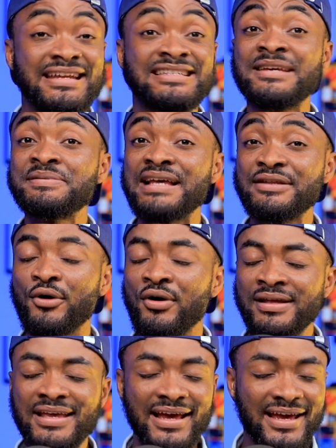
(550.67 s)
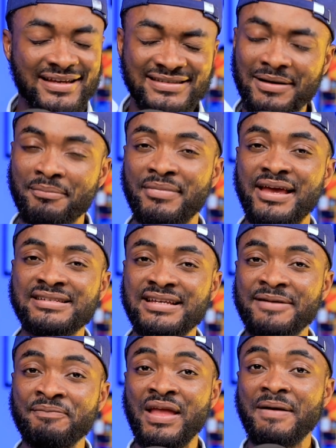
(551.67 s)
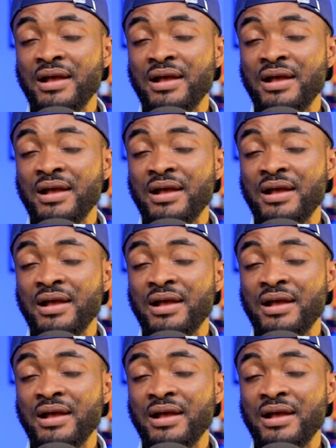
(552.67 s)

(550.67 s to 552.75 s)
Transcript: The chipset on here is amazing,